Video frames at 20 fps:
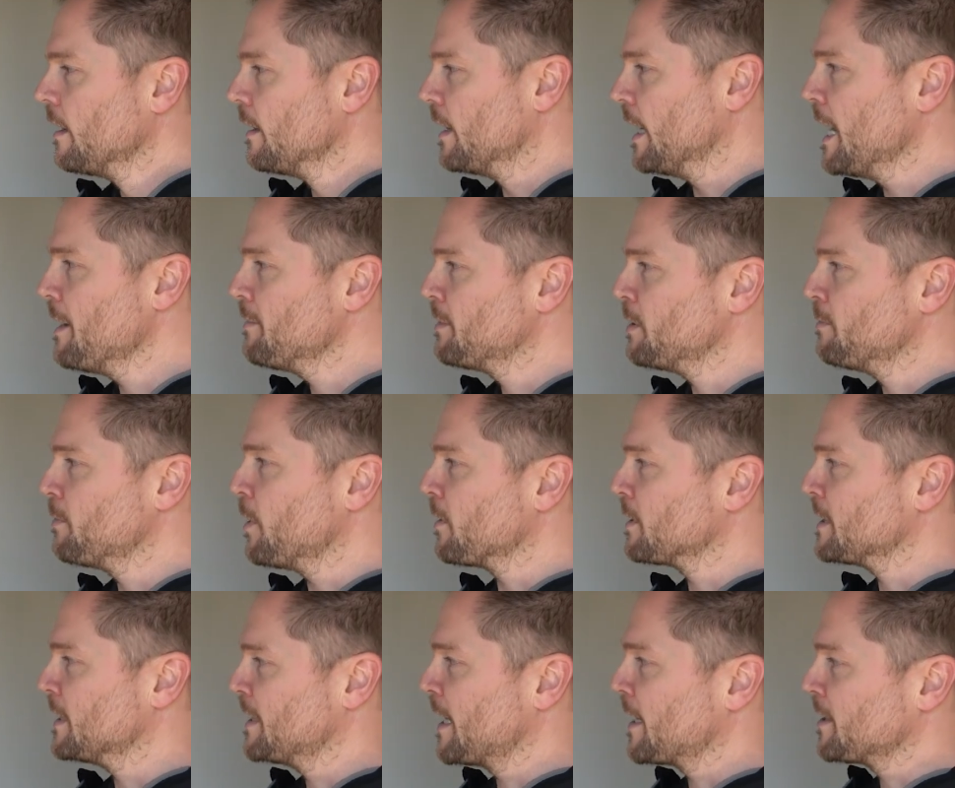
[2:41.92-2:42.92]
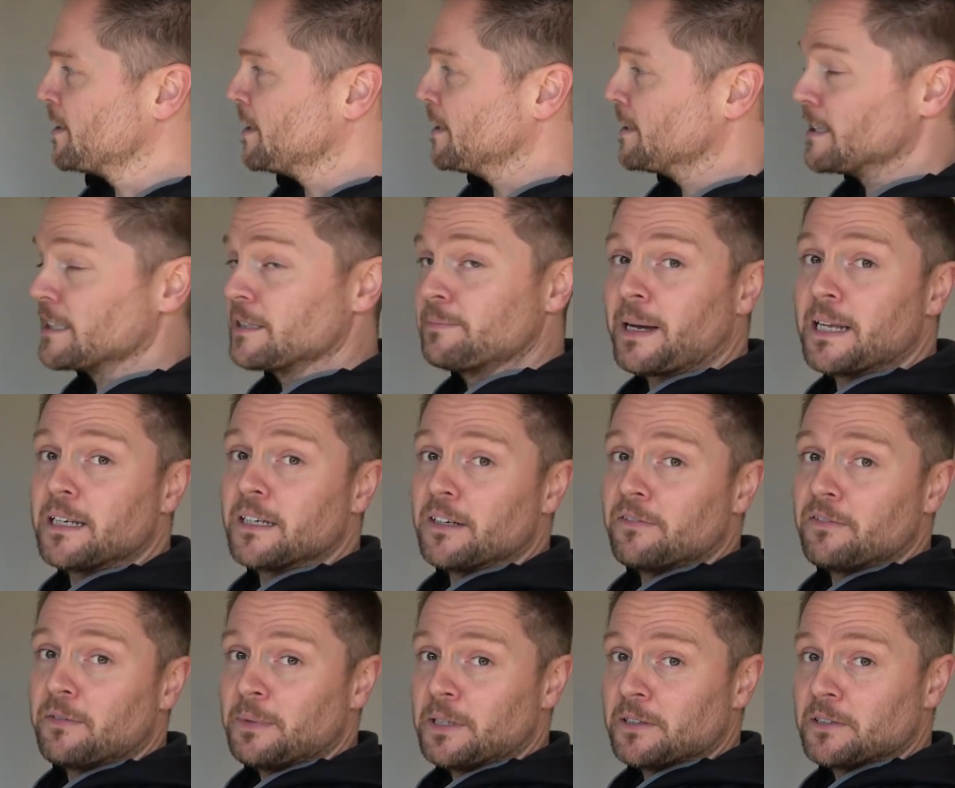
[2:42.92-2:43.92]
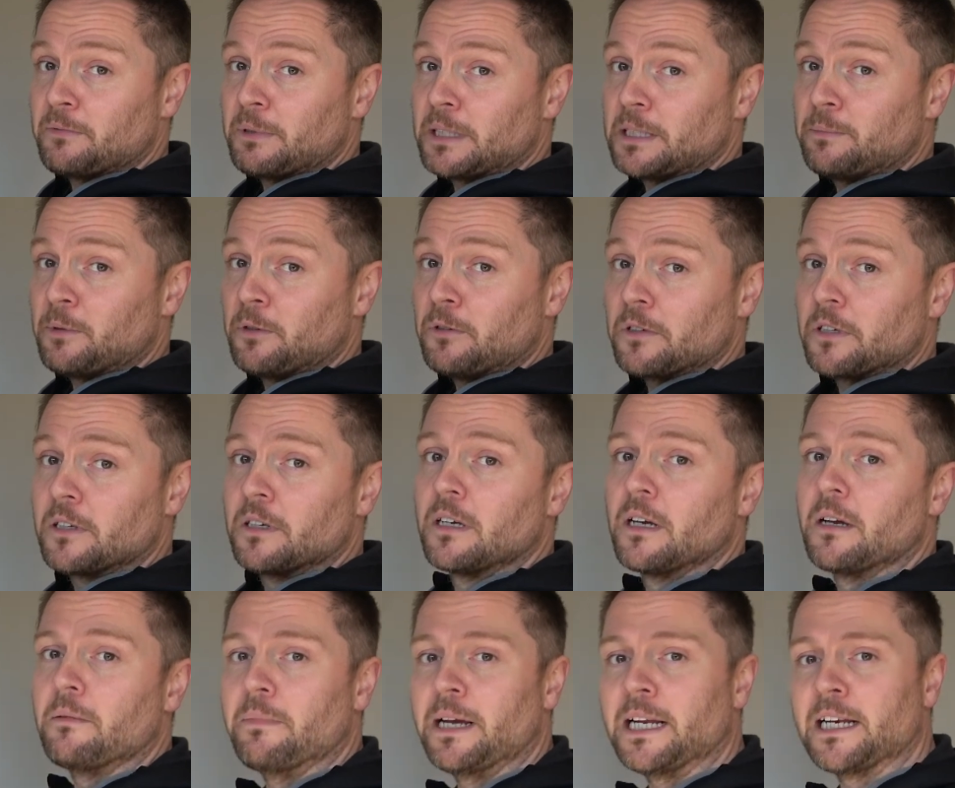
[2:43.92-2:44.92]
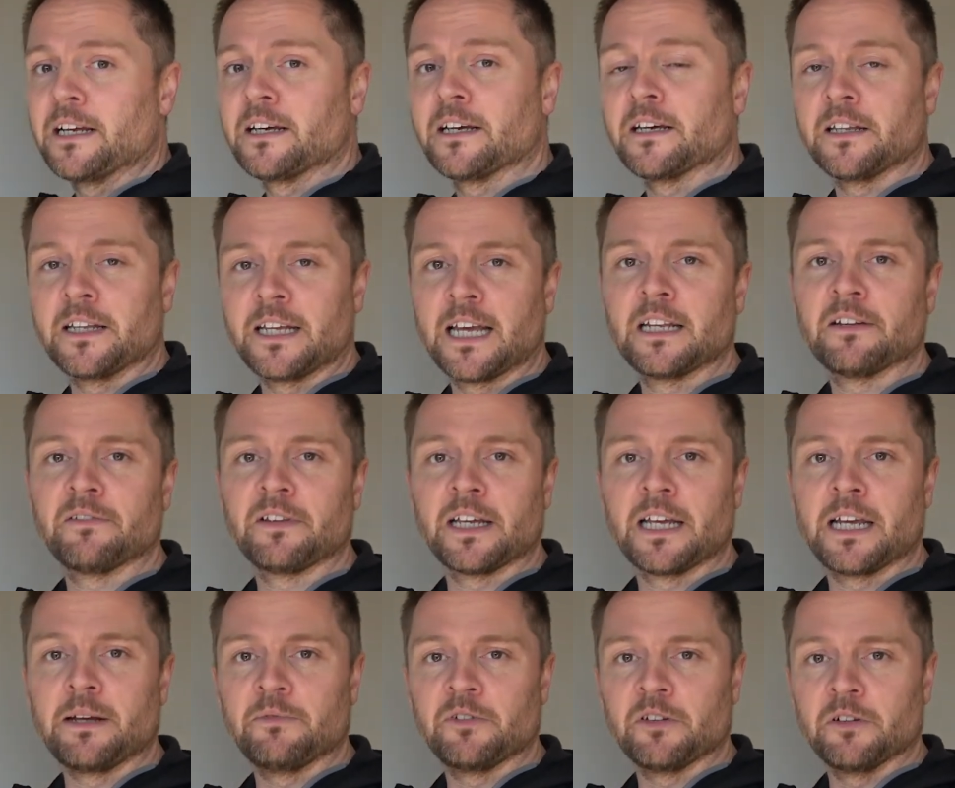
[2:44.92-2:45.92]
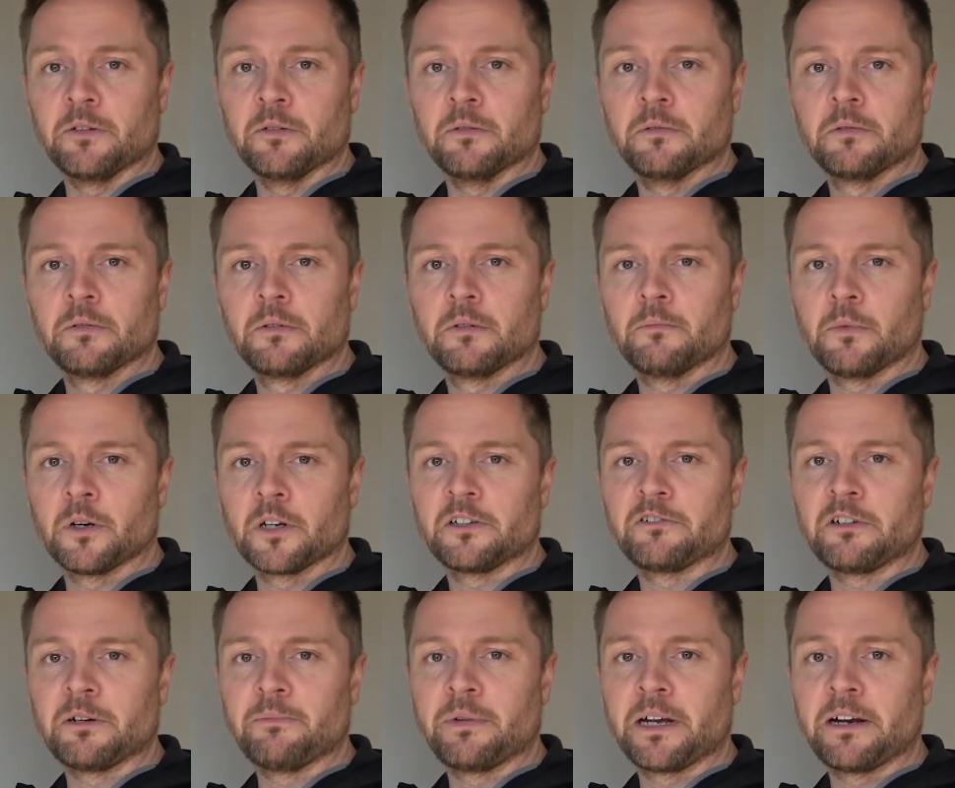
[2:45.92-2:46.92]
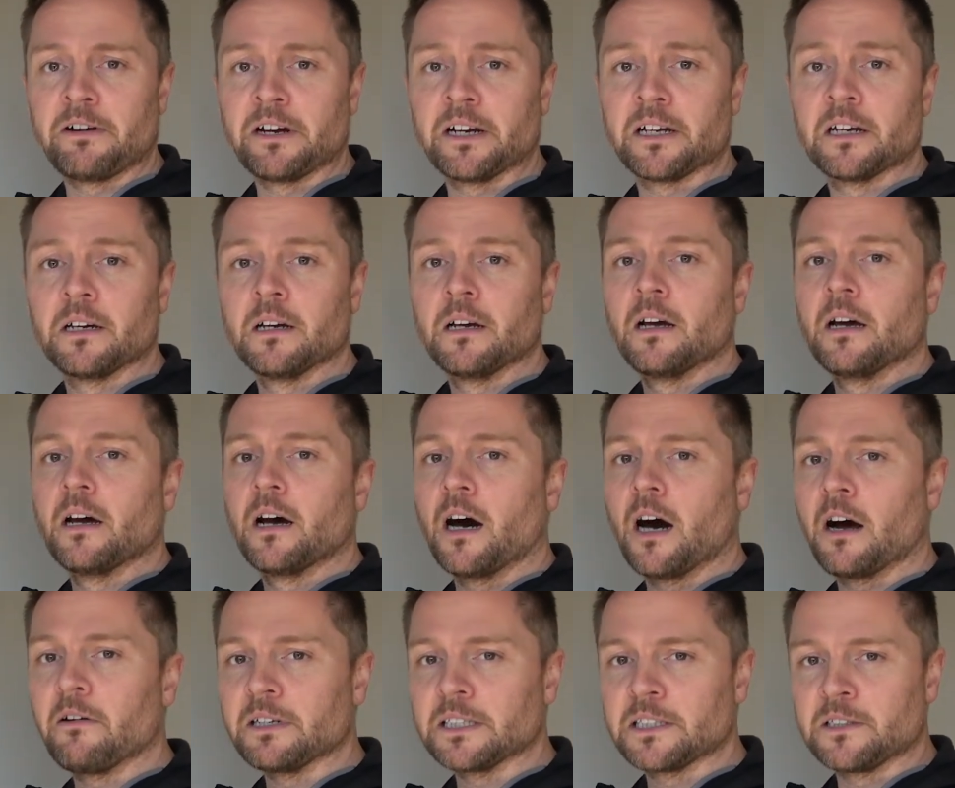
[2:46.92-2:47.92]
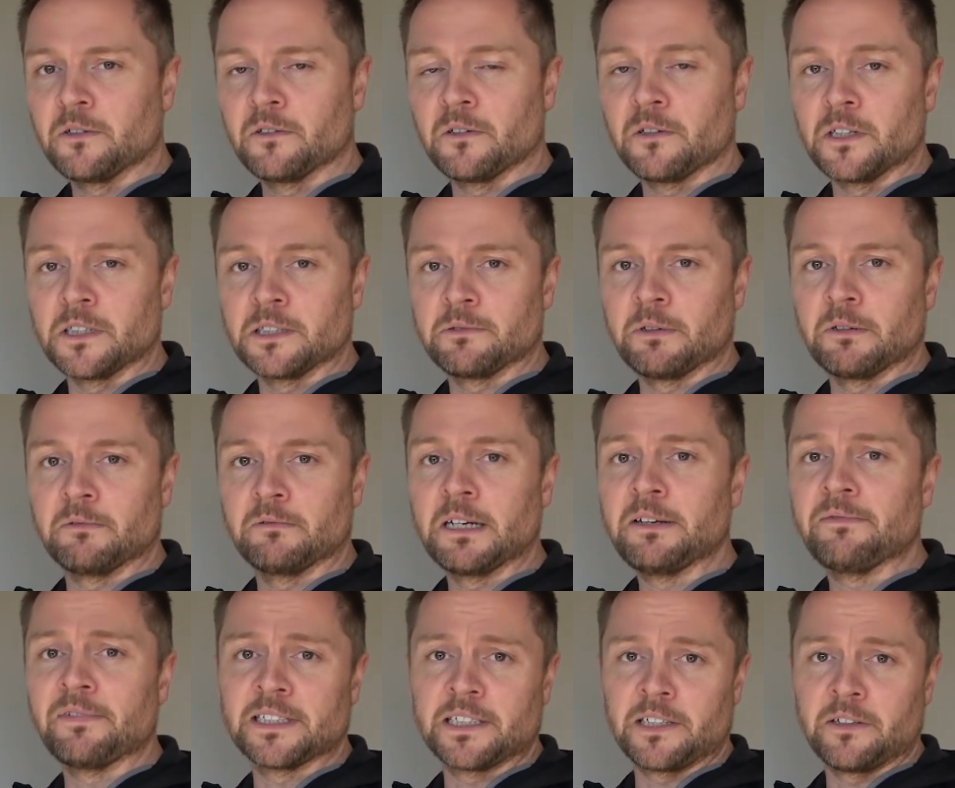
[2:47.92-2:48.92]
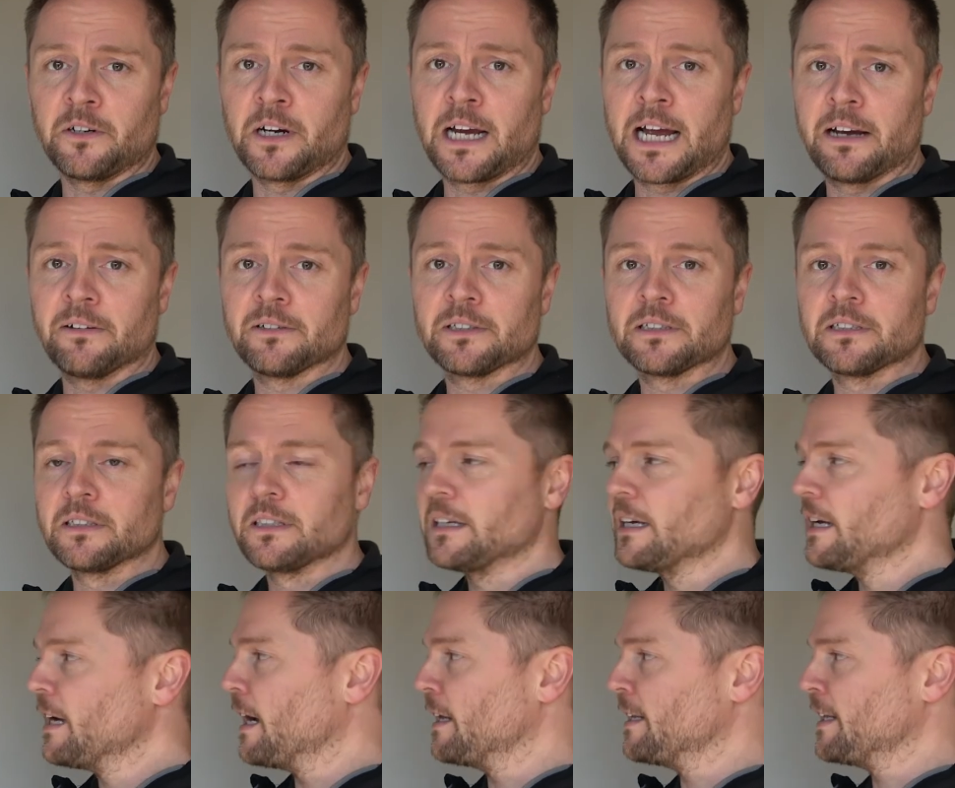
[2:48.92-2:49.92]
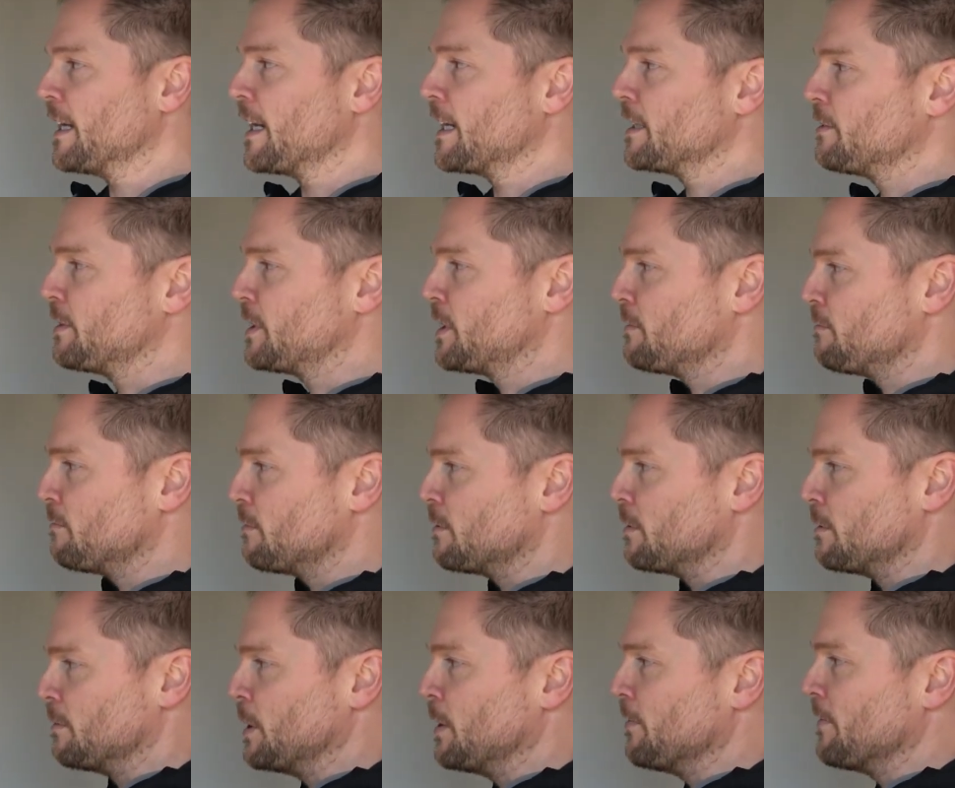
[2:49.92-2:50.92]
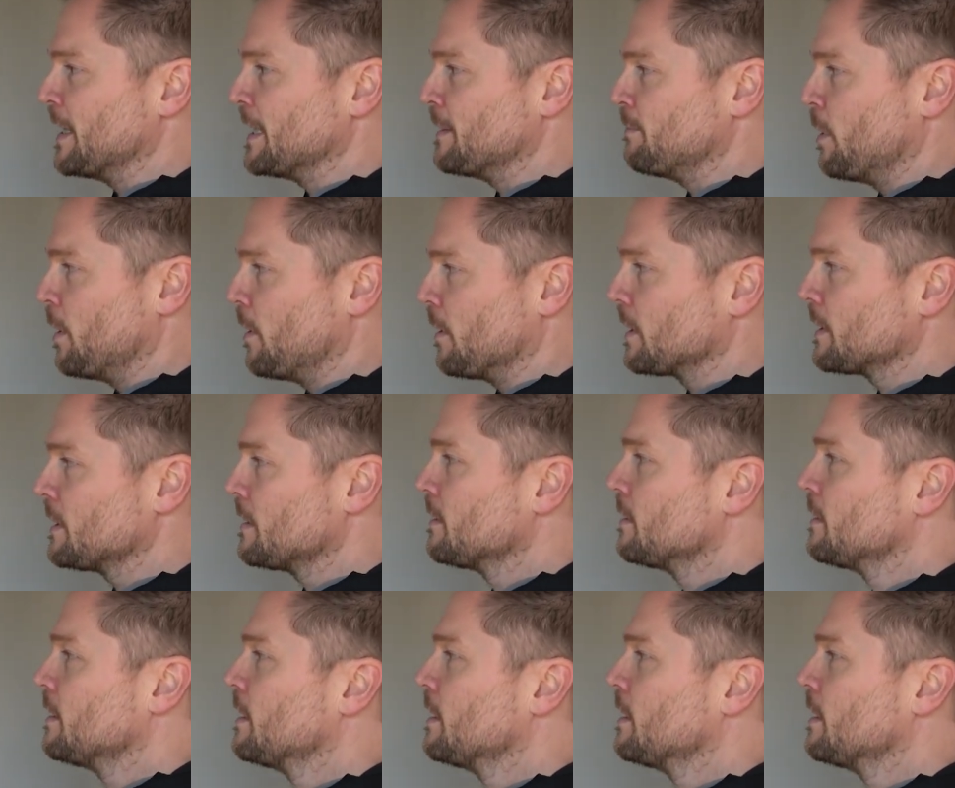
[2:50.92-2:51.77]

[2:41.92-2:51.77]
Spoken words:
The Heep2 box is actually suspended from your switchboard, meaning at the end of the Heep2 monitoring period, our installers will revisit your house and the electrician will remove this box